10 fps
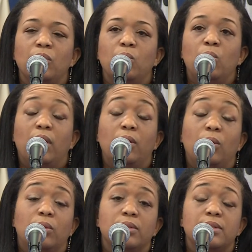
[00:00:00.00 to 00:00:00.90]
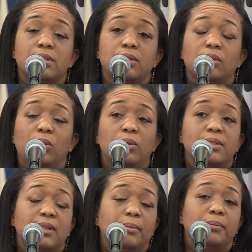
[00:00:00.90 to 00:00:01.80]
what holds
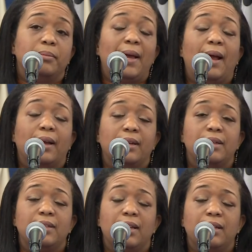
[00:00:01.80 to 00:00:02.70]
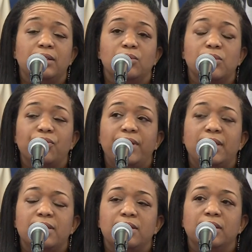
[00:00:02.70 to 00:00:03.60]
them back in getting those
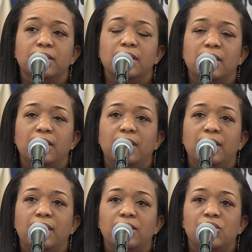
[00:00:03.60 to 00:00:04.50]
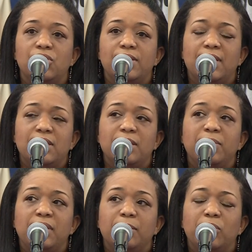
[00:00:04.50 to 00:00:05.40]
screenings done. And she said
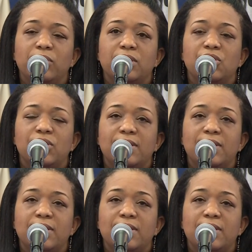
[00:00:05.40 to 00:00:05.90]
something important. She